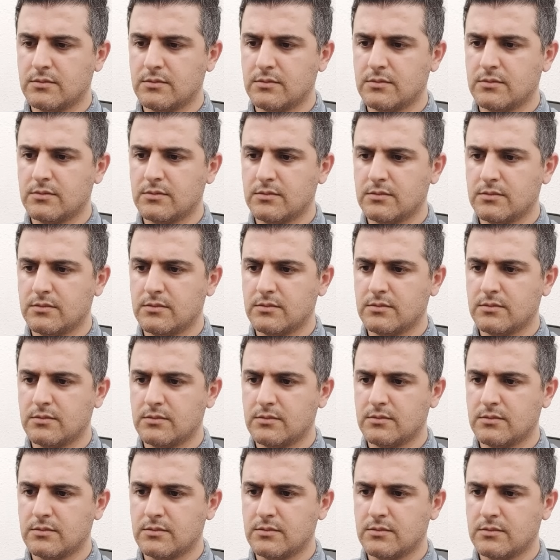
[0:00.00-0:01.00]

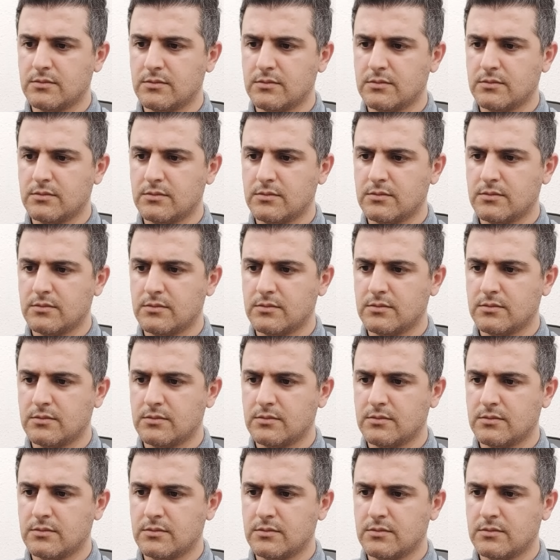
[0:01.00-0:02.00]

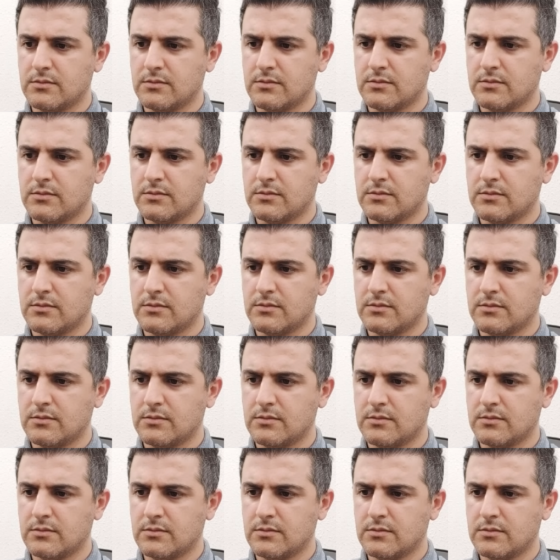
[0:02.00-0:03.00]

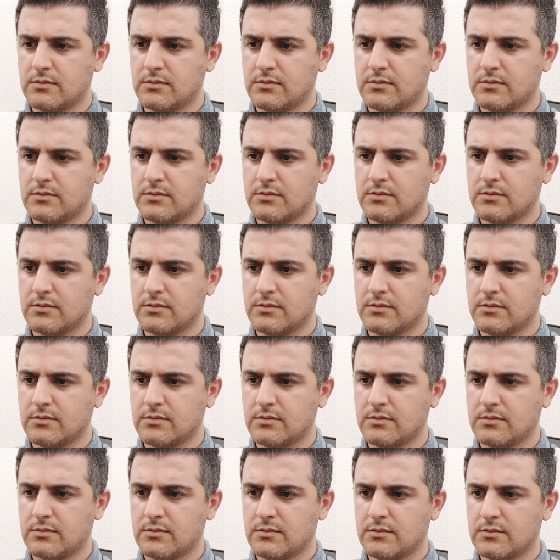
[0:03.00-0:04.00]

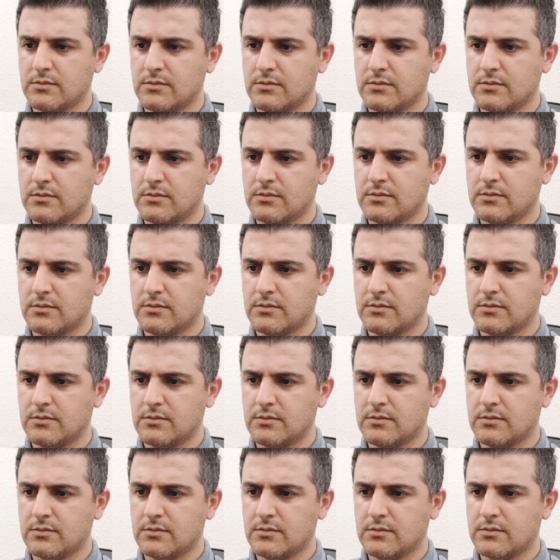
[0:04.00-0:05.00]

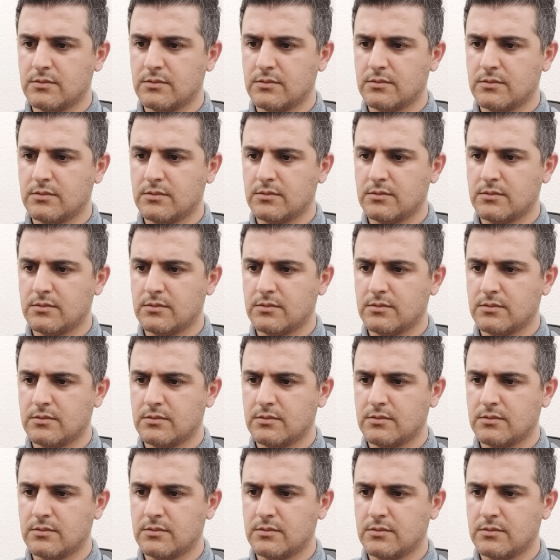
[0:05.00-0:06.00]

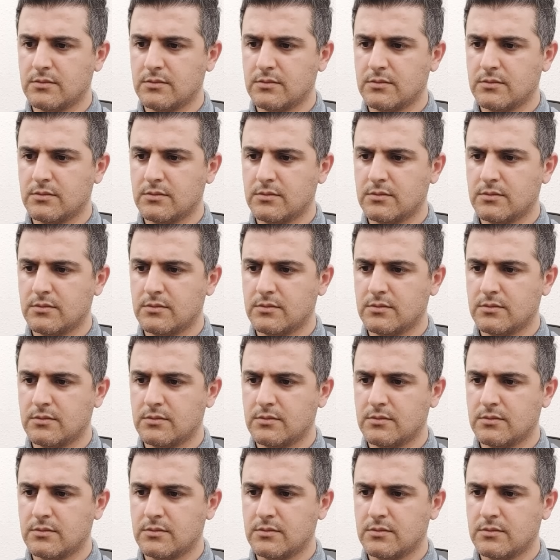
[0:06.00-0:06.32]
This person isn't speaking.